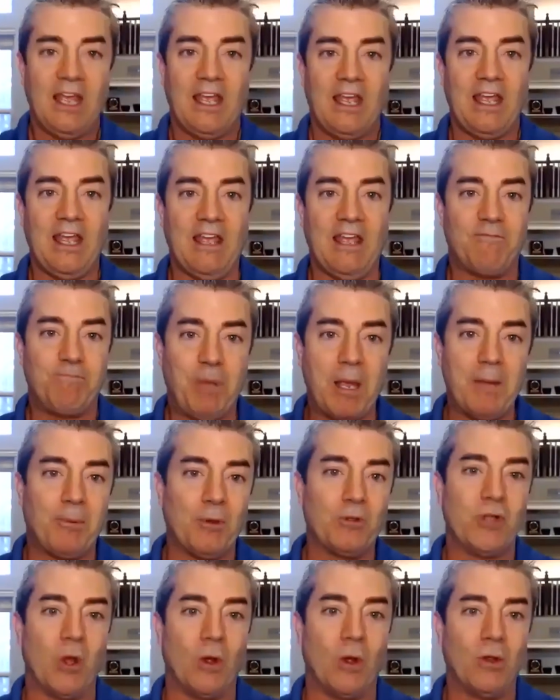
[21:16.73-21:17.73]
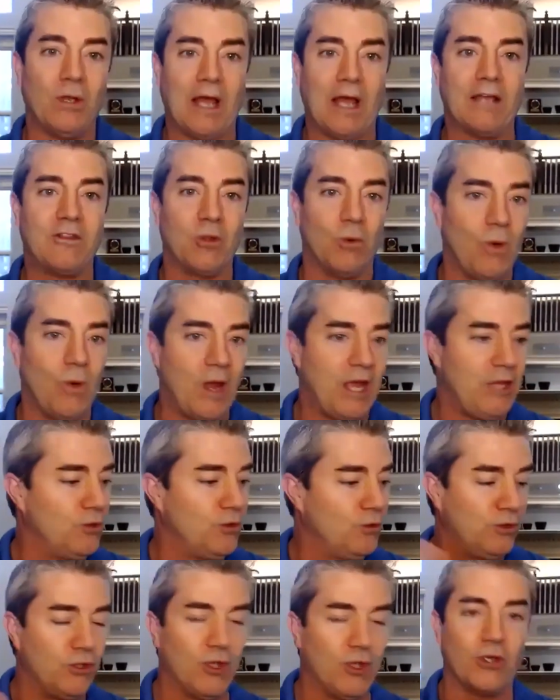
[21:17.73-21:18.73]
if people don't like the way you
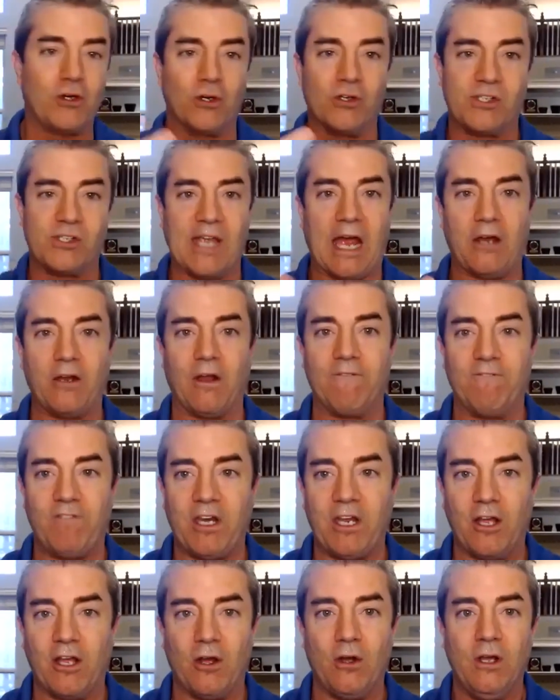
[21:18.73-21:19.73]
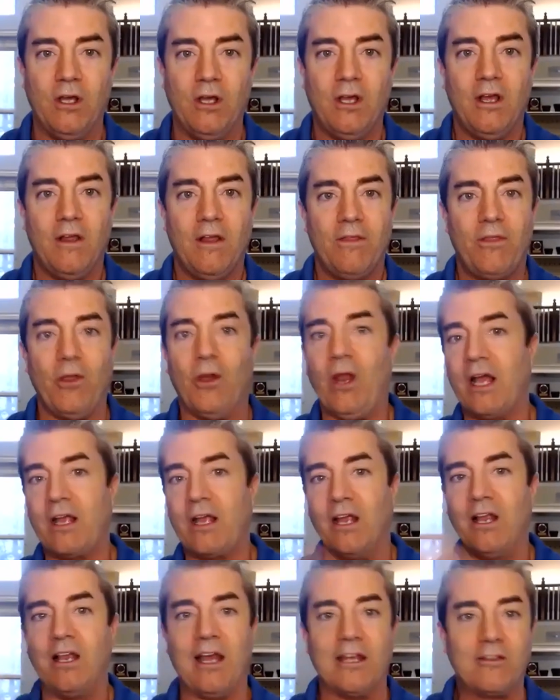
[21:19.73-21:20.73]
look or sound on video, they're not going to
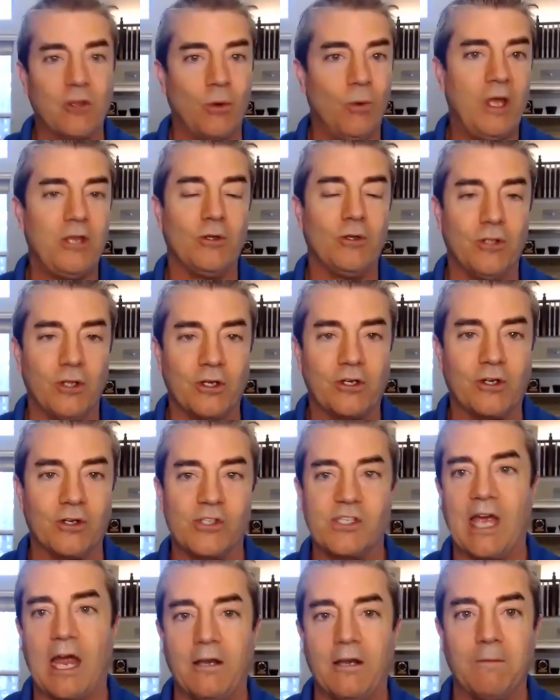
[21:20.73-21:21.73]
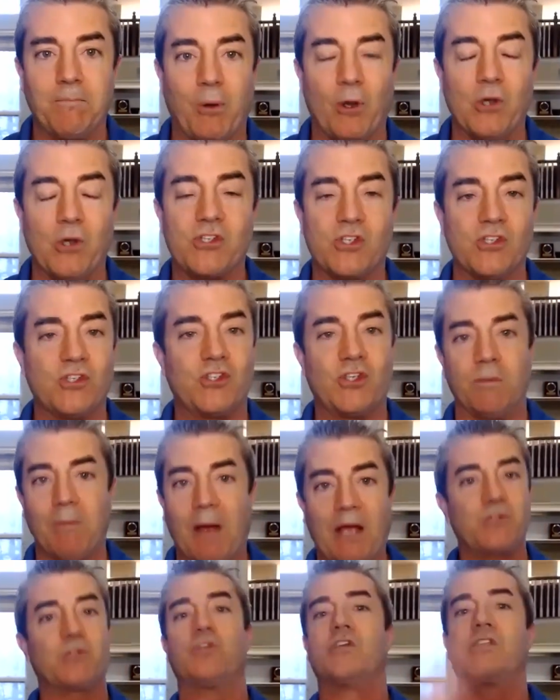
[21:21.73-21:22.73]
like the way you look or sound in person. So you might
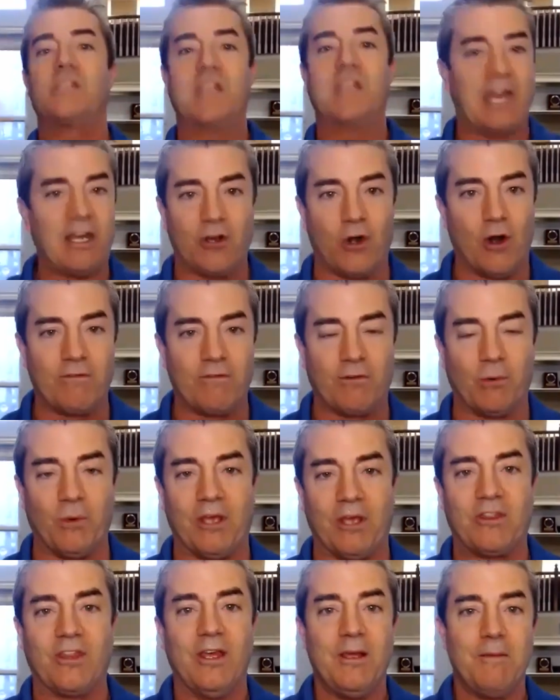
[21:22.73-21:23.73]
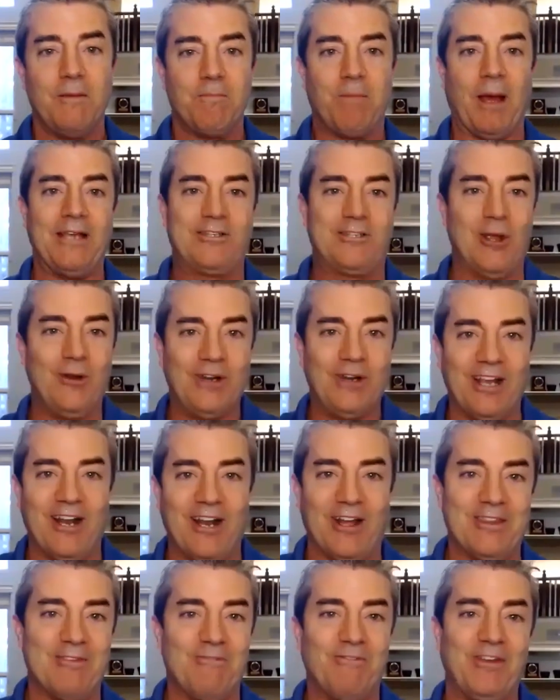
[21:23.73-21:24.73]
as well just get it over with by doing it
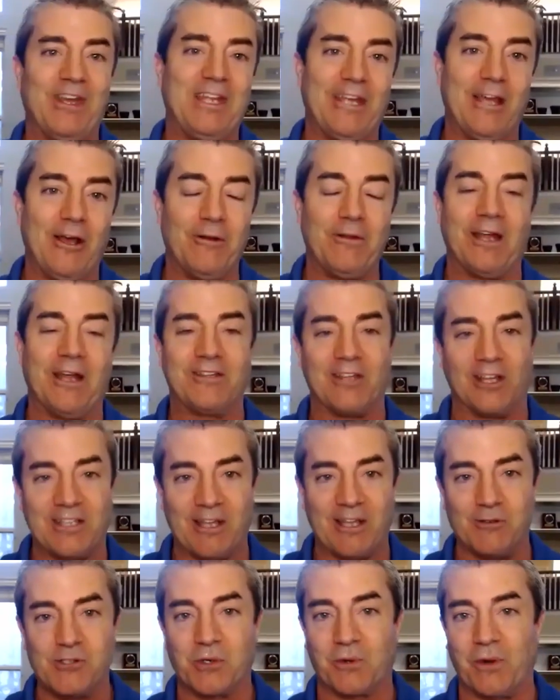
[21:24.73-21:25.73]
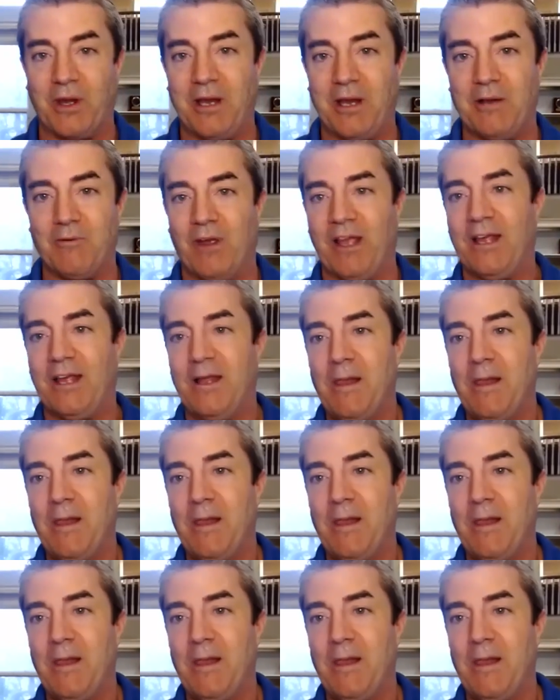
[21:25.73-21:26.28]
on the video. And I thought that was a great way